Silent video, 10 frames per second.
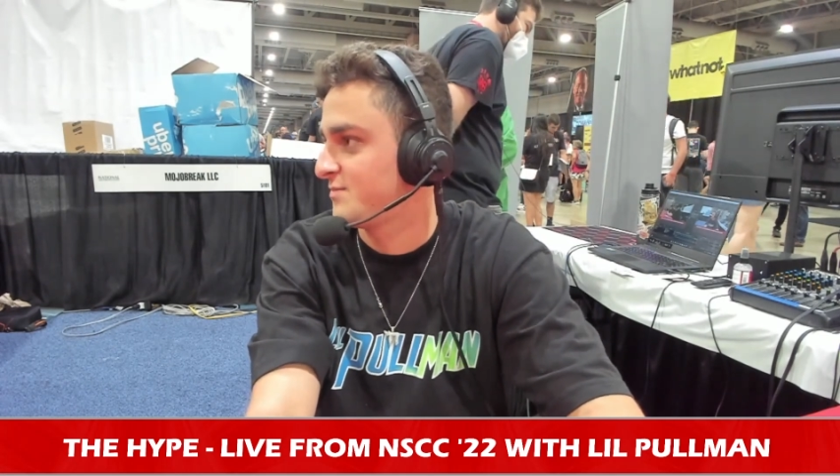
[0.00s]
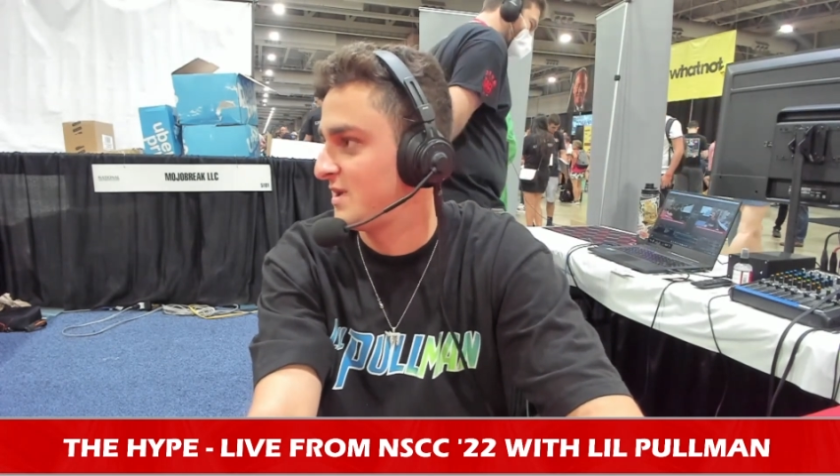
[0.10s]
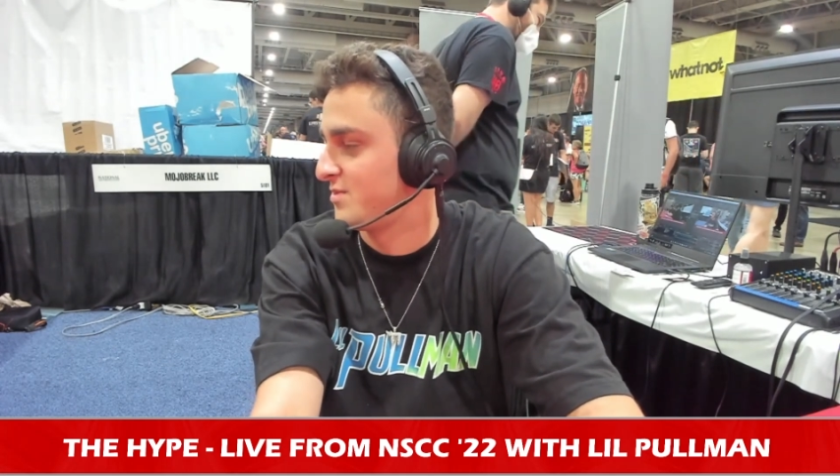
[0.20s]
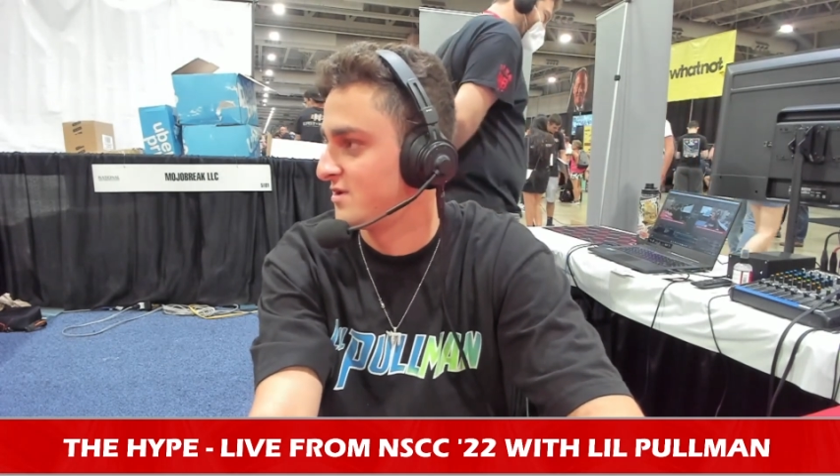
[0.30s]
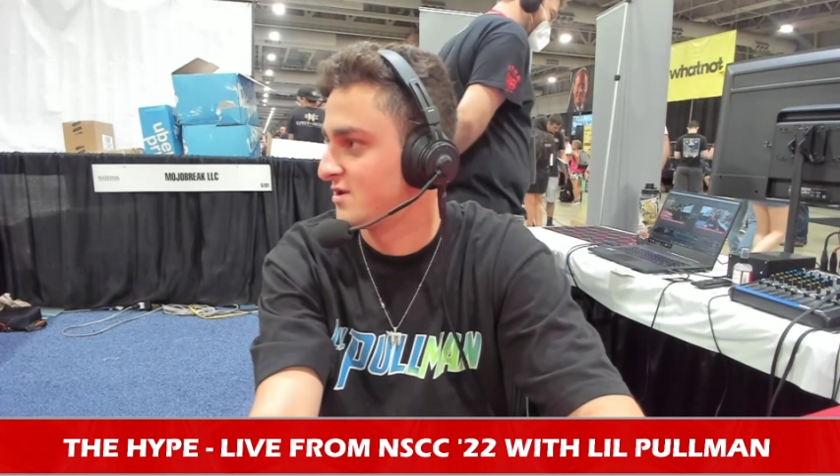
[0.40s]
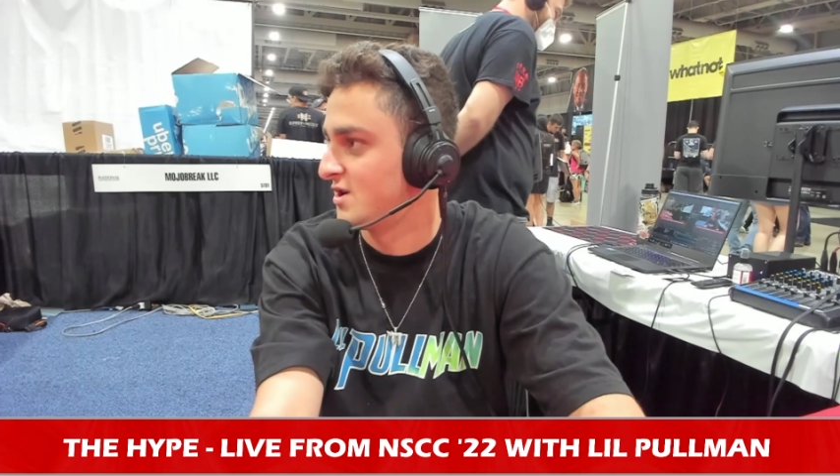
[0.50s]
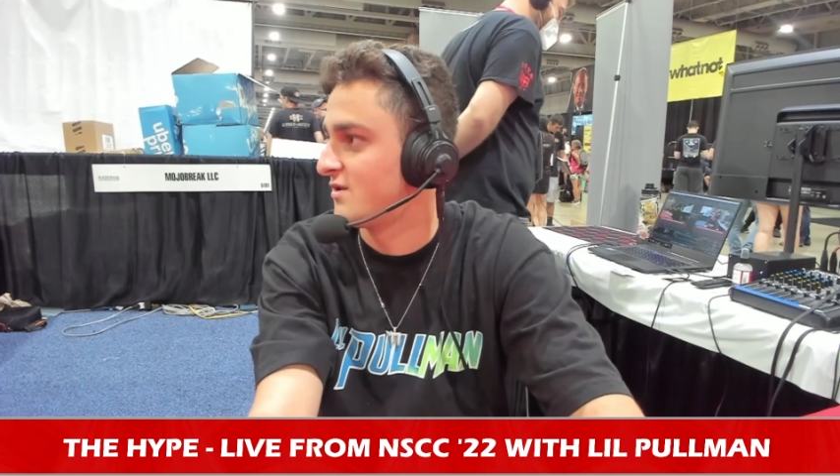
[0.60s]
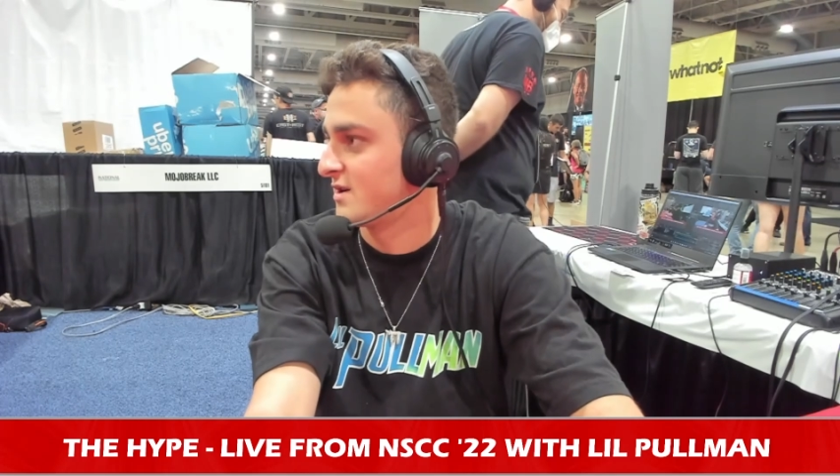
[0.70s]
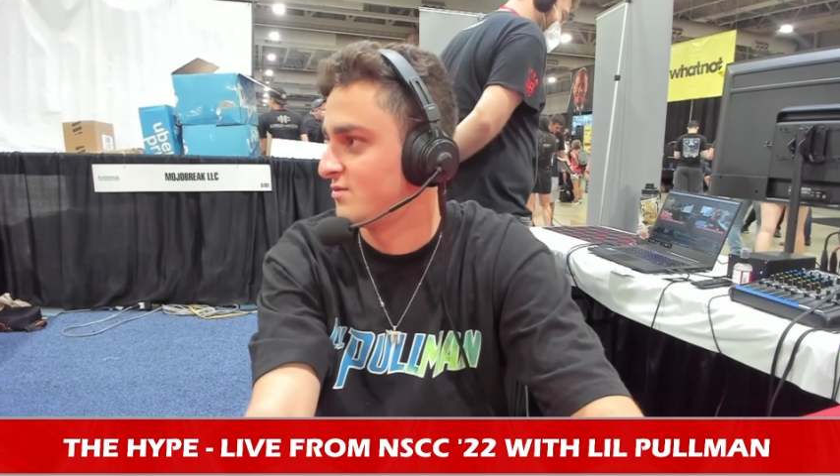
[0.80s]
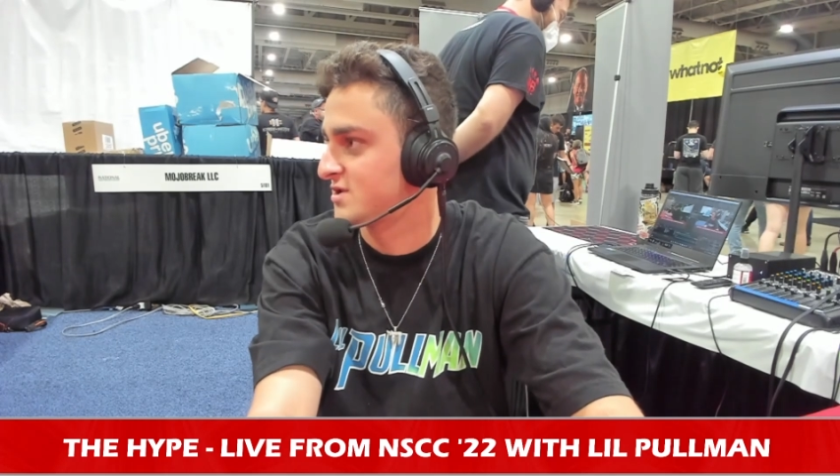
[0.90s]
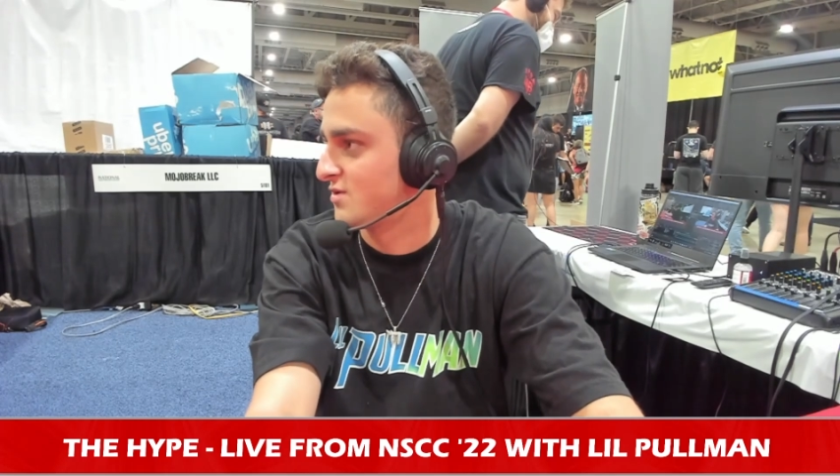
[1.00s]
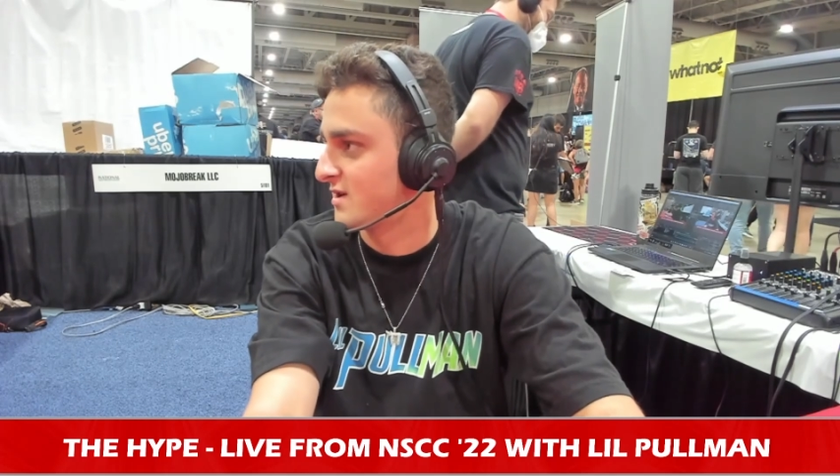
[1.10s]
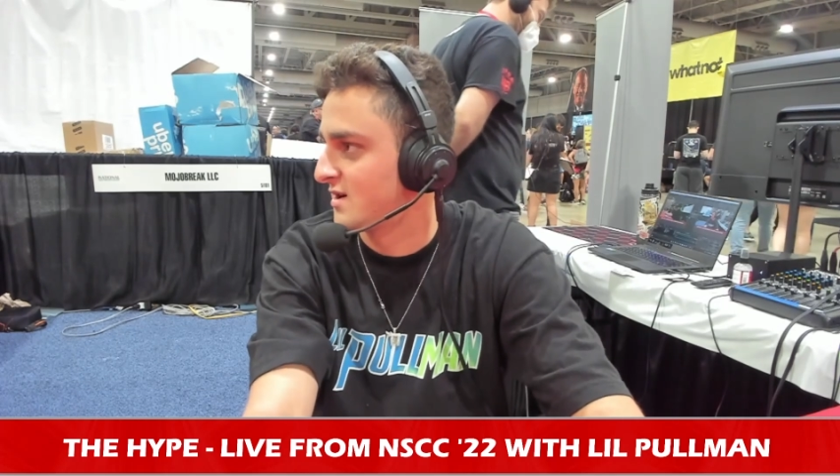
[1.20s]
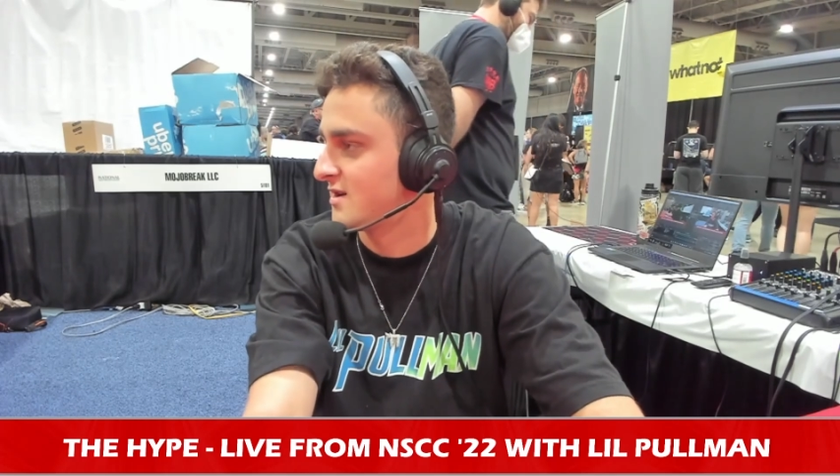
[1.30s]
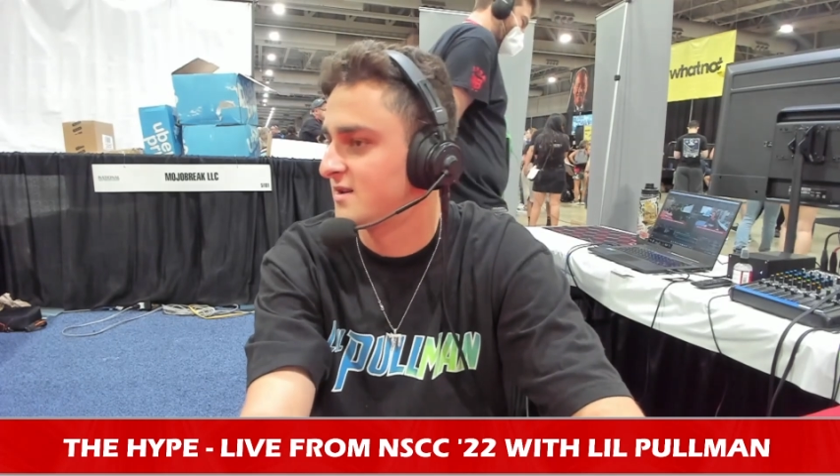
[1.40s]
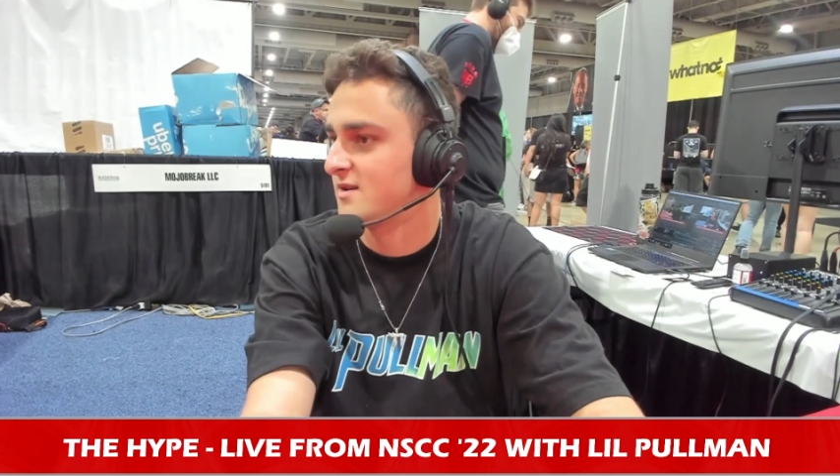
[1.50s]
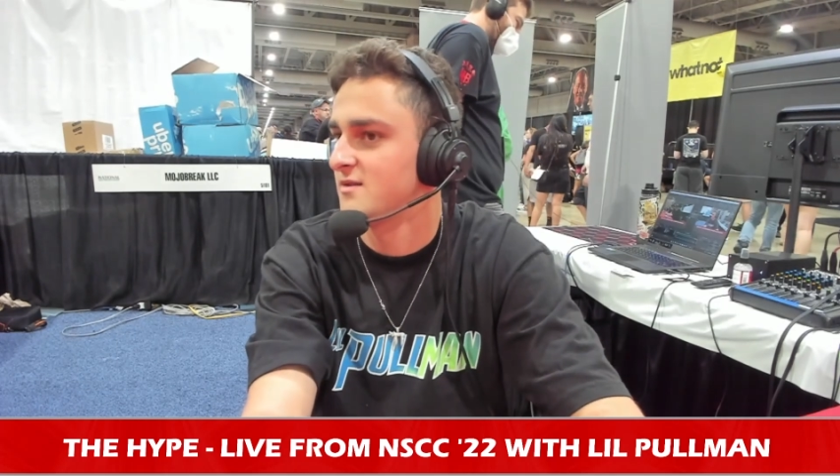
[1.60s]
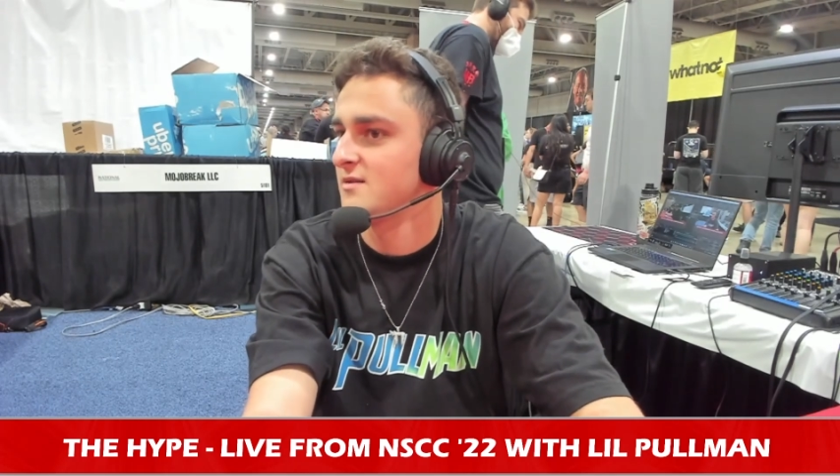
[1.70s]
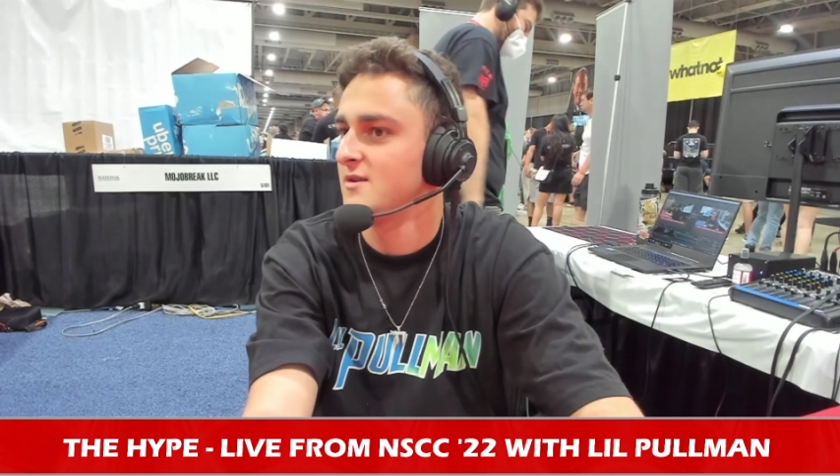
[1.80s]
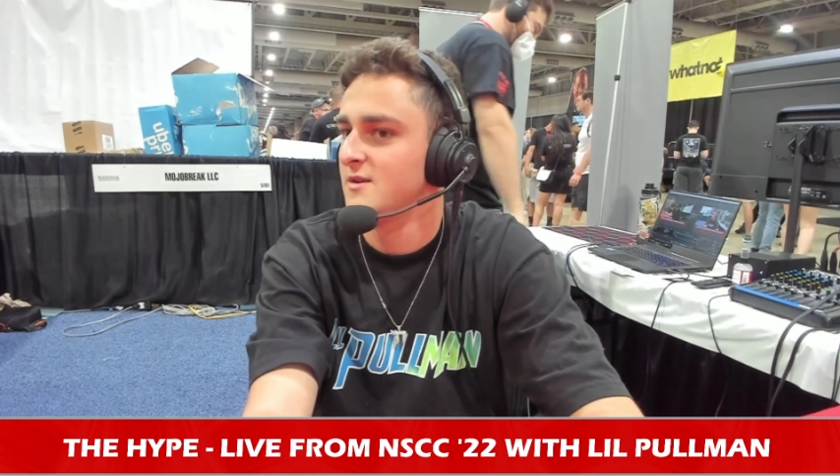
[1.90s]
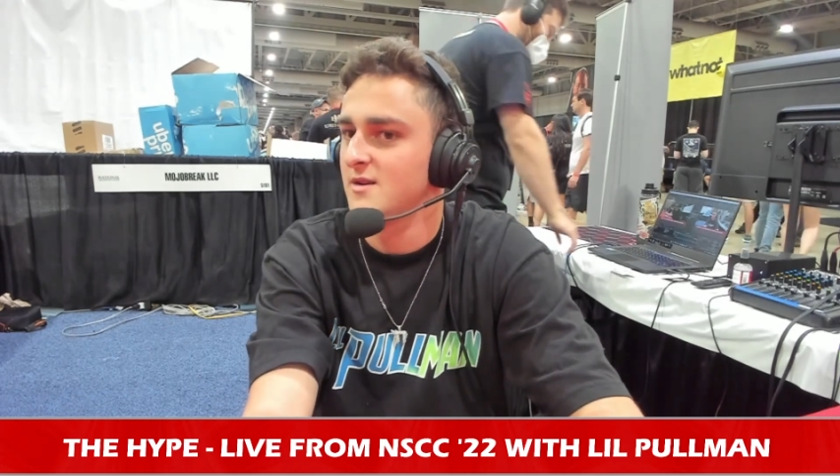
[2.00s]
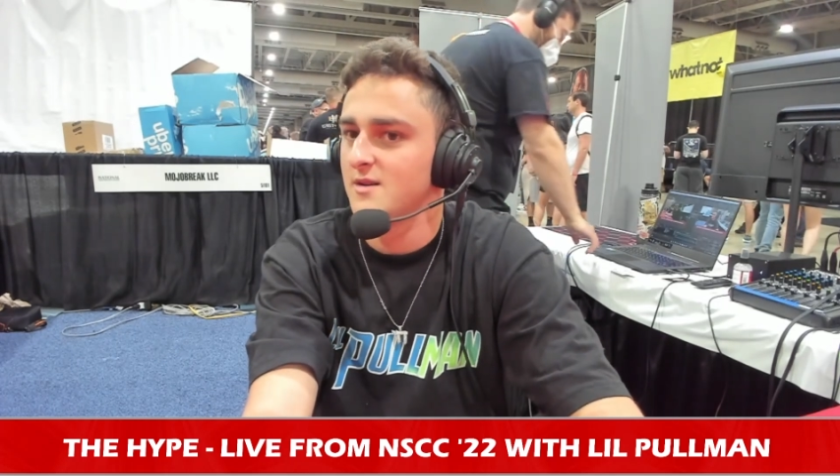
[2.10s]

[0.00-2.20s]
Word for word: people are knowing what's going on. And, exactly.